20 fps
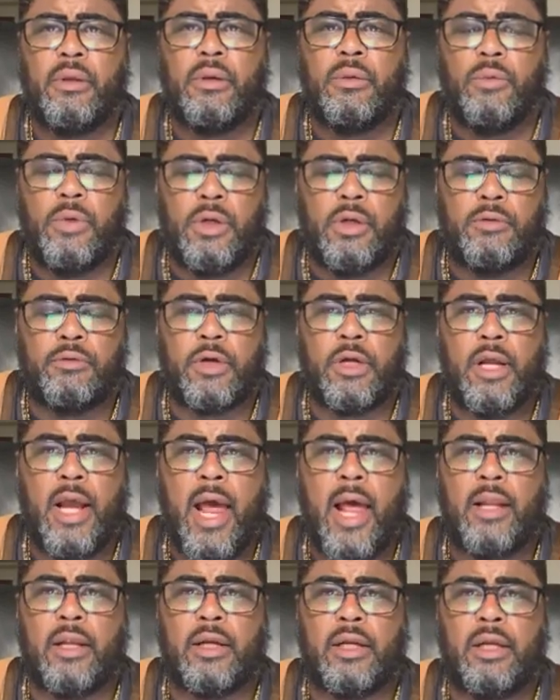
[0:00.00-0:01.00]
when in
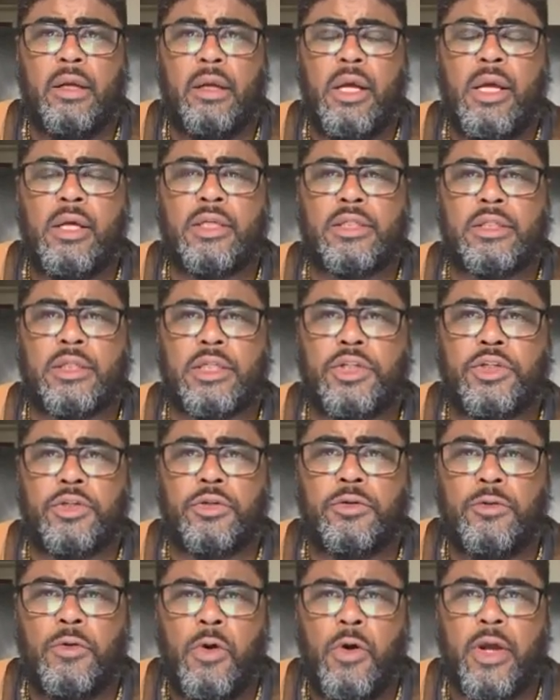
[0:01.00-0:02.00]
reality, he is
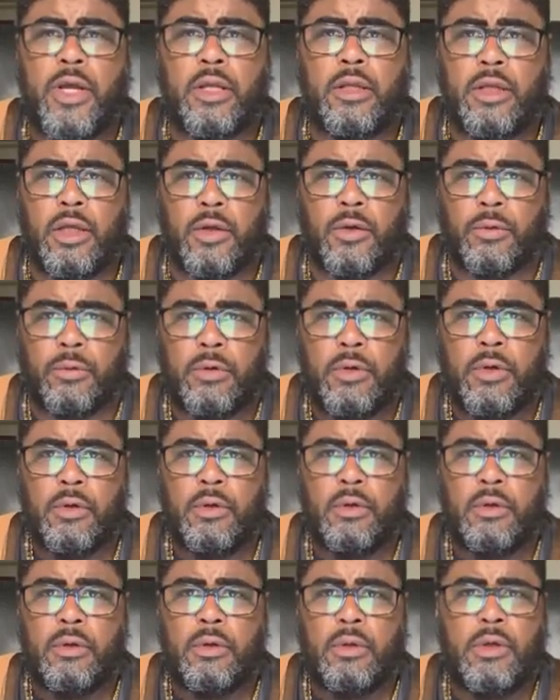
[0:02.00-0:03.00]
destroying you.
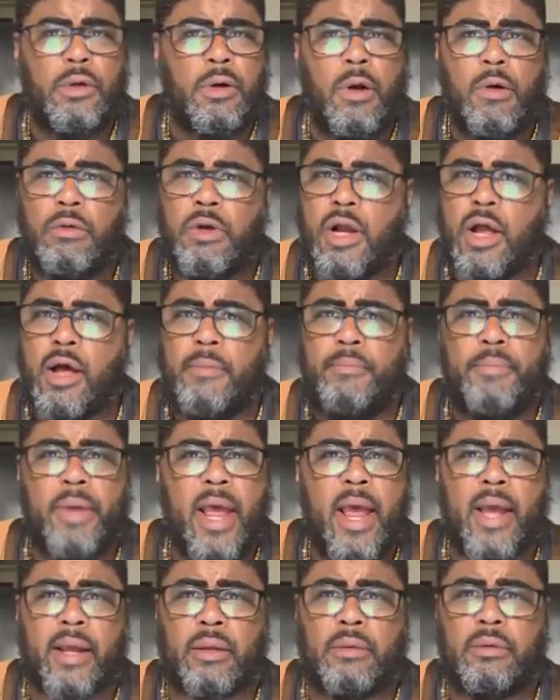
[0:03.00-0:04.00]
You don't come
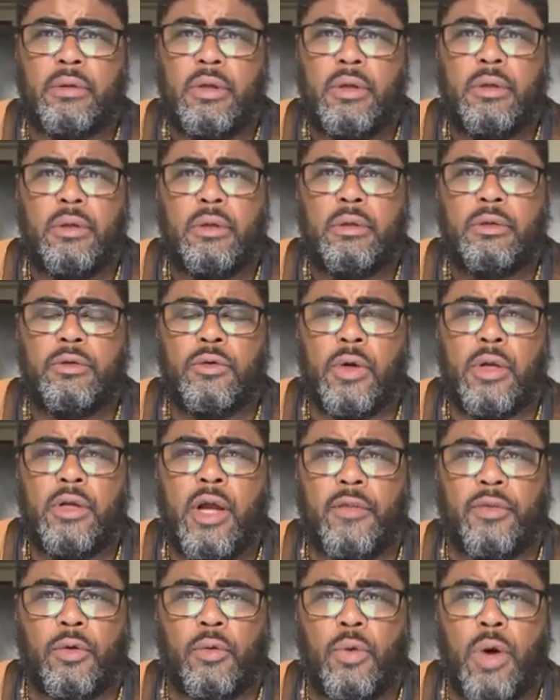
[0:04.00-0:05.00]
back through
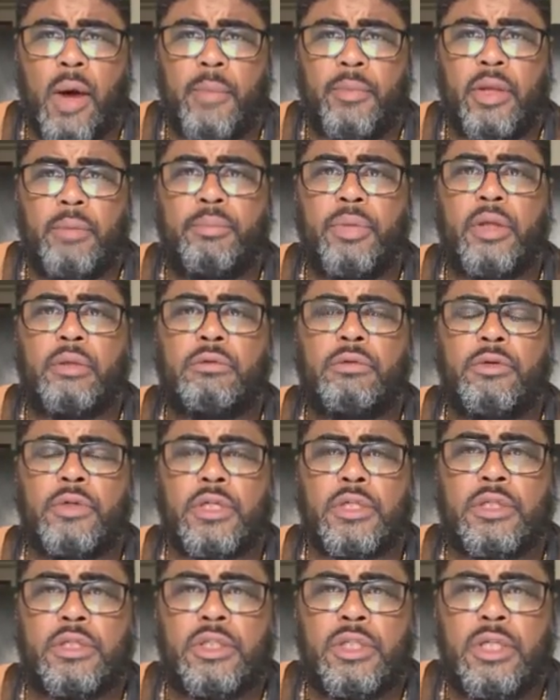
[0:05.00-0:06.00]
another woman, but through
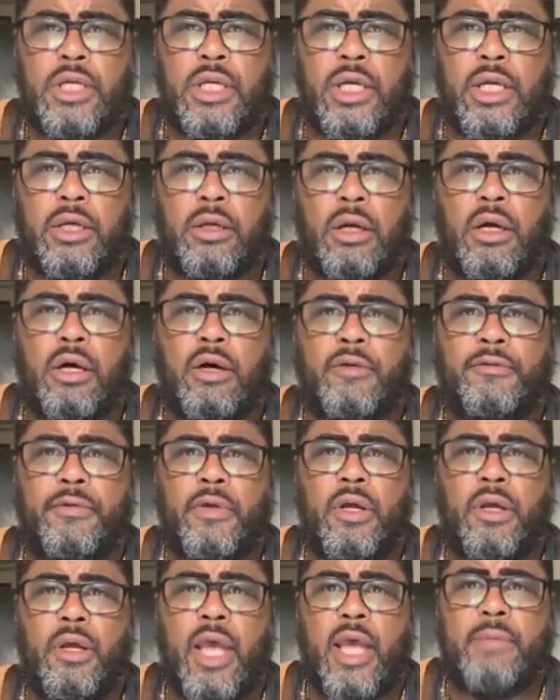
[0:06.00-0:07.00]
the seed
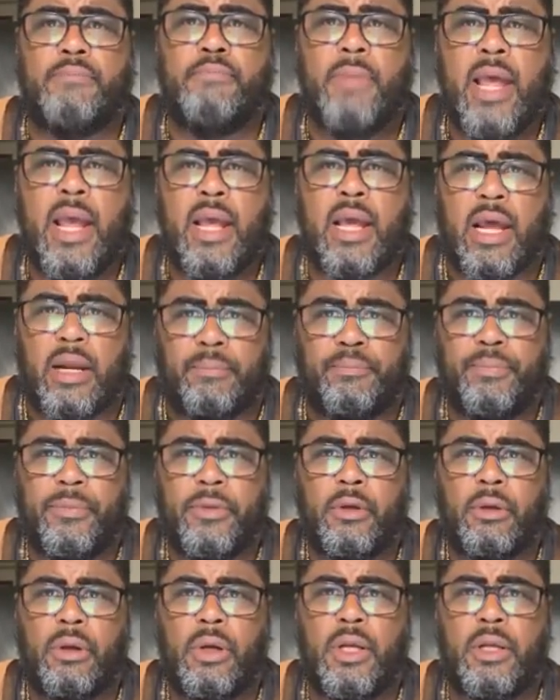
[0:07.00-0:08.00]
of a man,
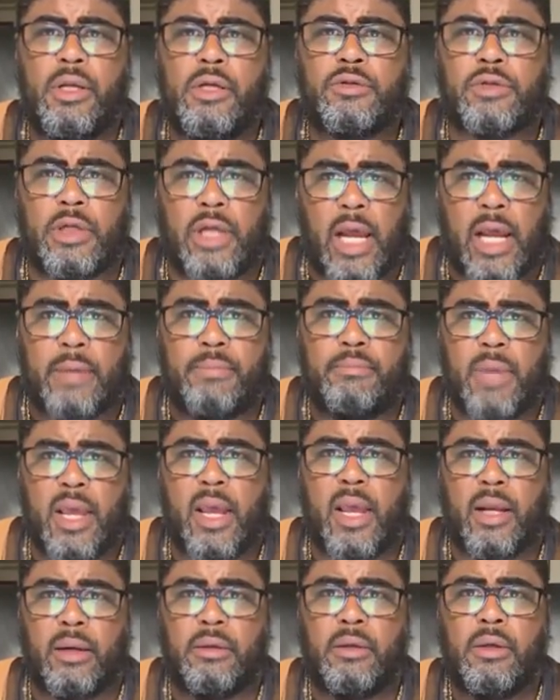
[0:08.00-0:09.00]
an Israelite
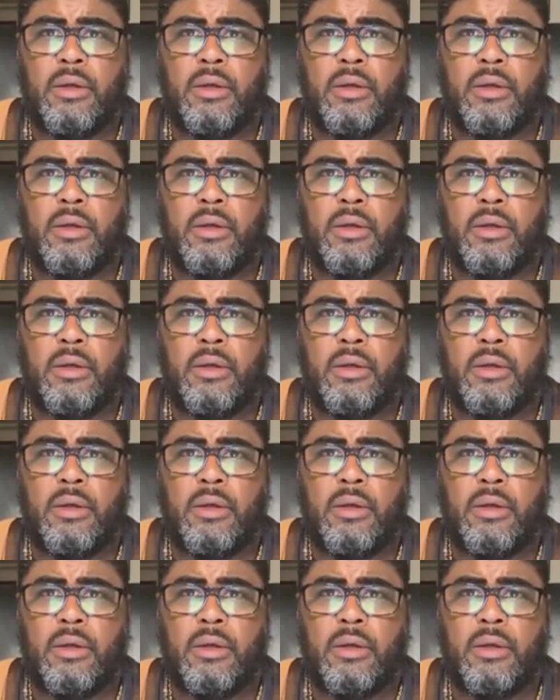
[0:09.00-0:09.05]
man.